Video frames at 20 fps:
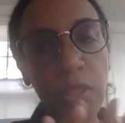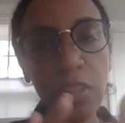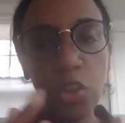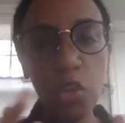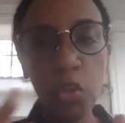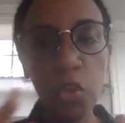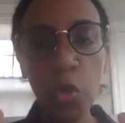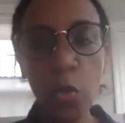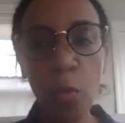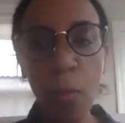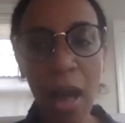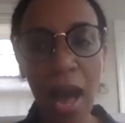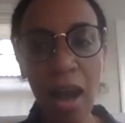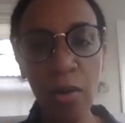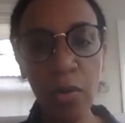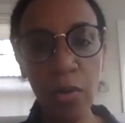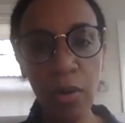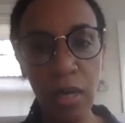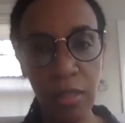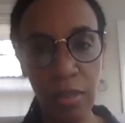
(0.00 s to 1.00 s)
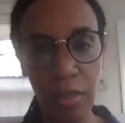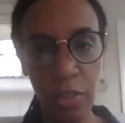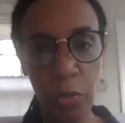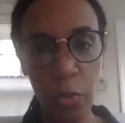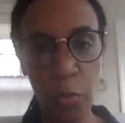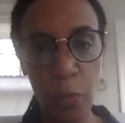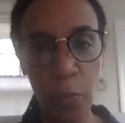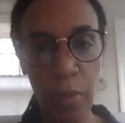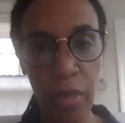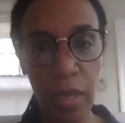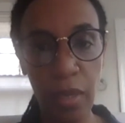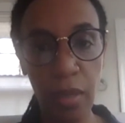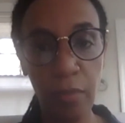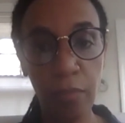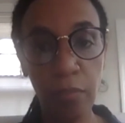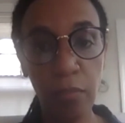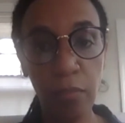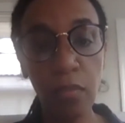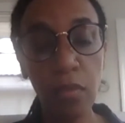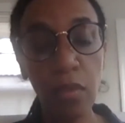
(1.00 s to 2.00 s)
zoom out a little bit,
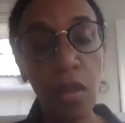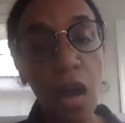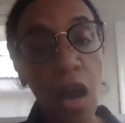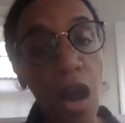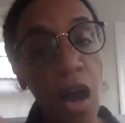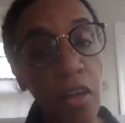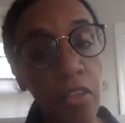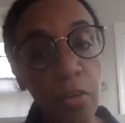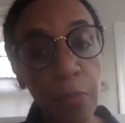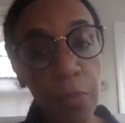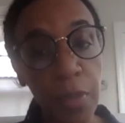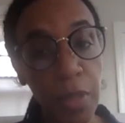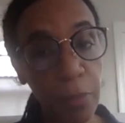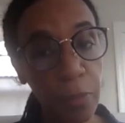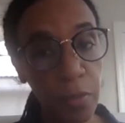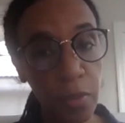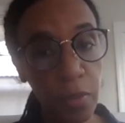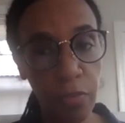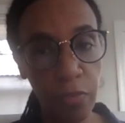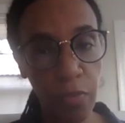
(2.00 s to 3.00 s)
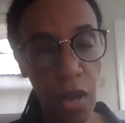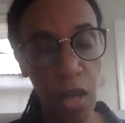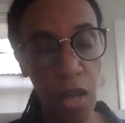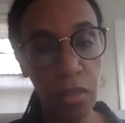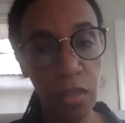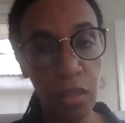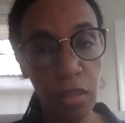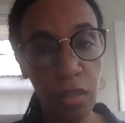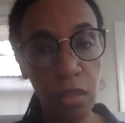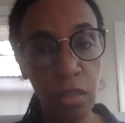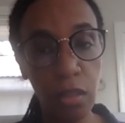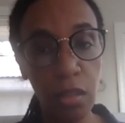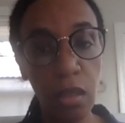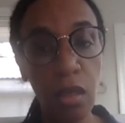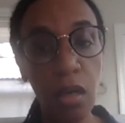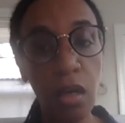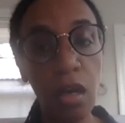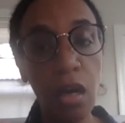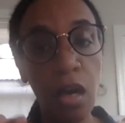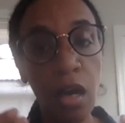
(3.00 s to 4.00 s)
other people of color
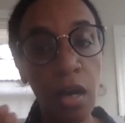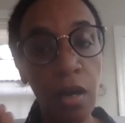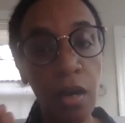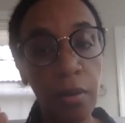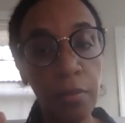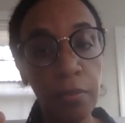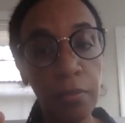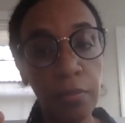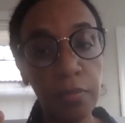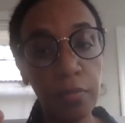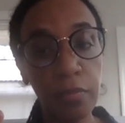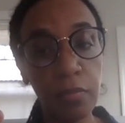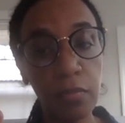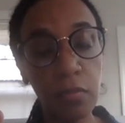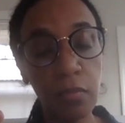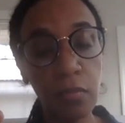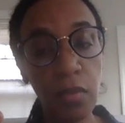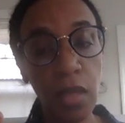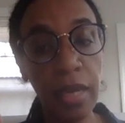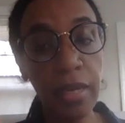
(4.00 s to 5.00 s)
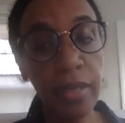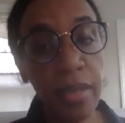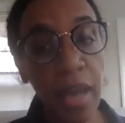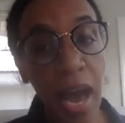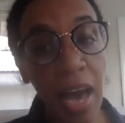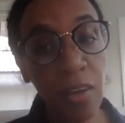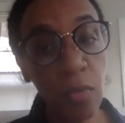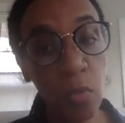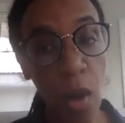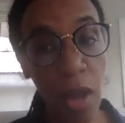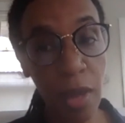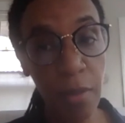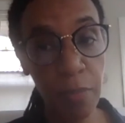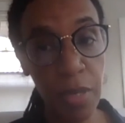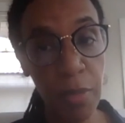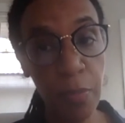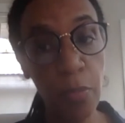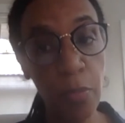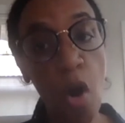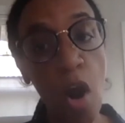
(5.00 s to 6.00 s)
um, and non-white
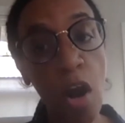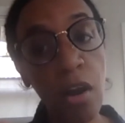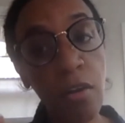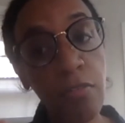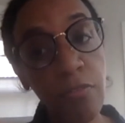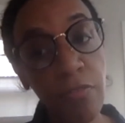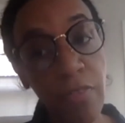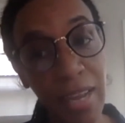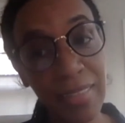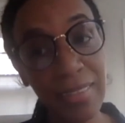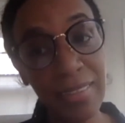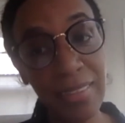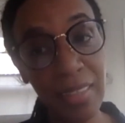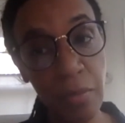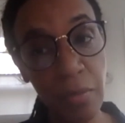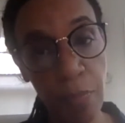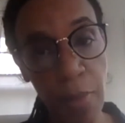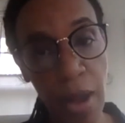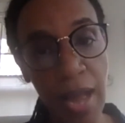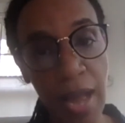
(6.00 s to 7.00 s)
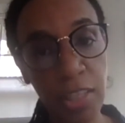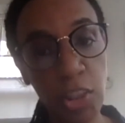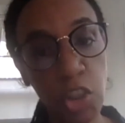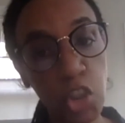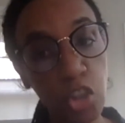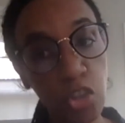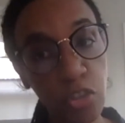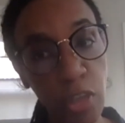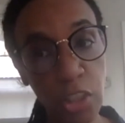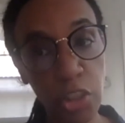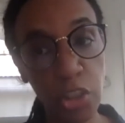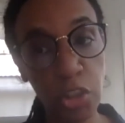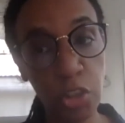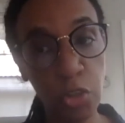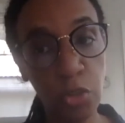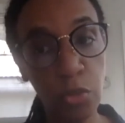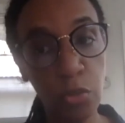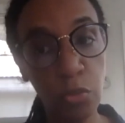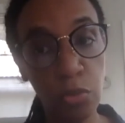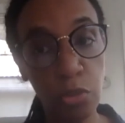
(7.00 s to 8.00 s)
people are affected by
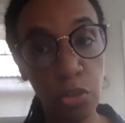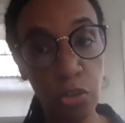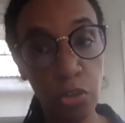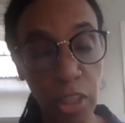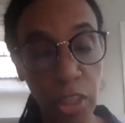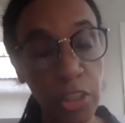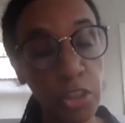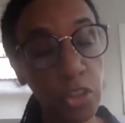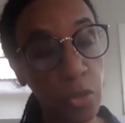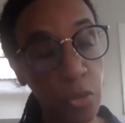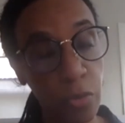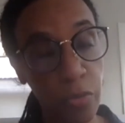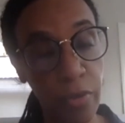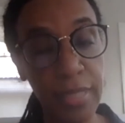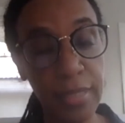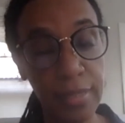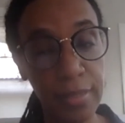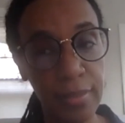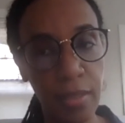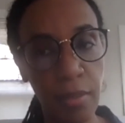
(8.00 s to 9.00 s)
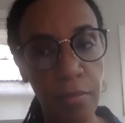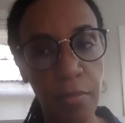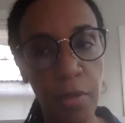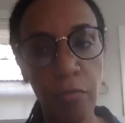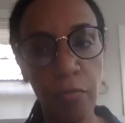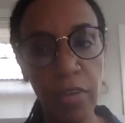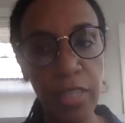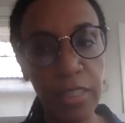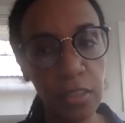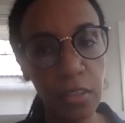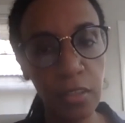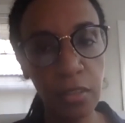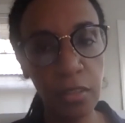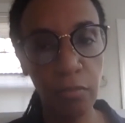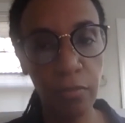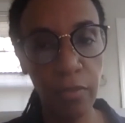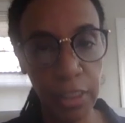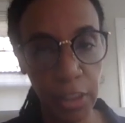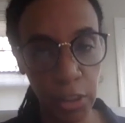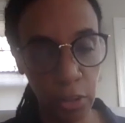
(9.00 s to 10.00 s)
structural racism and
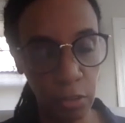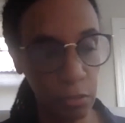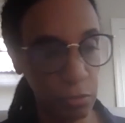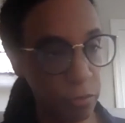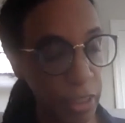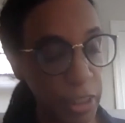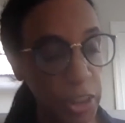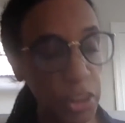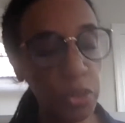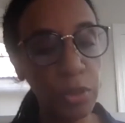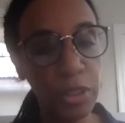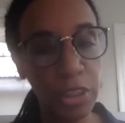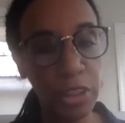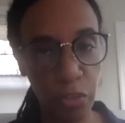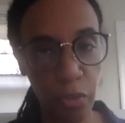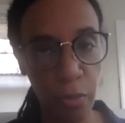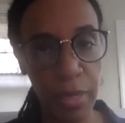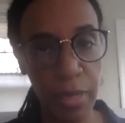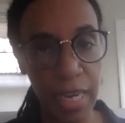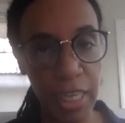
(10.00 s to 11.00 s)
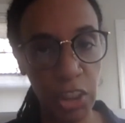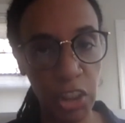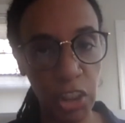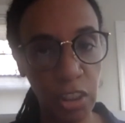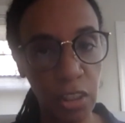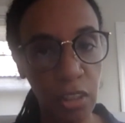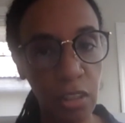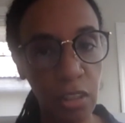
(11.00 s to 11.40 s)
racial discrimination.